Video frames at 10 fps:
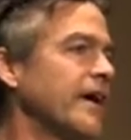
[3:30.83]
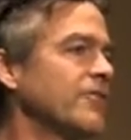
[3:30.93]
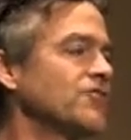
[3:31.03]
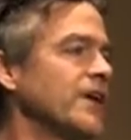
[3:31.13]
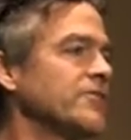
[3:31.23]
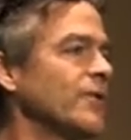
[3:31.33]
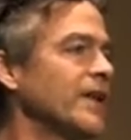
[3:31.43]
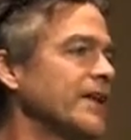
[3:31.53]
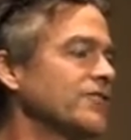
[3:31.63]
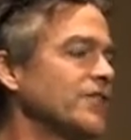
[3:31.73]
energy as it
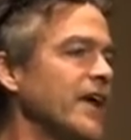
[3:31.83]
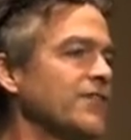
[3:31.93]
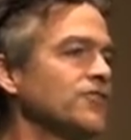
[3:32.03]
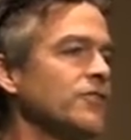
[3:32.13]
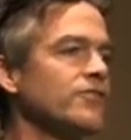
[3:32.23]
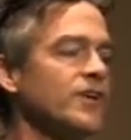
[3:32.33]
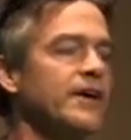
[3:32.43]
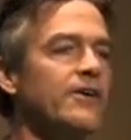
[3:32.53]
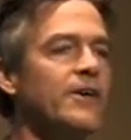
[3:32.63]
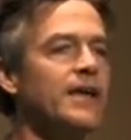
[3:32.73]
relates to national
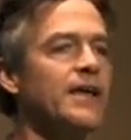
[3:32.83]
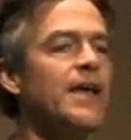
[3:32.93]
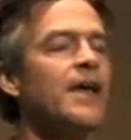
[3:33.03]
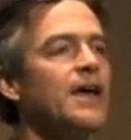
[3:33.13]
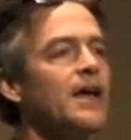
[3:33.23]
security,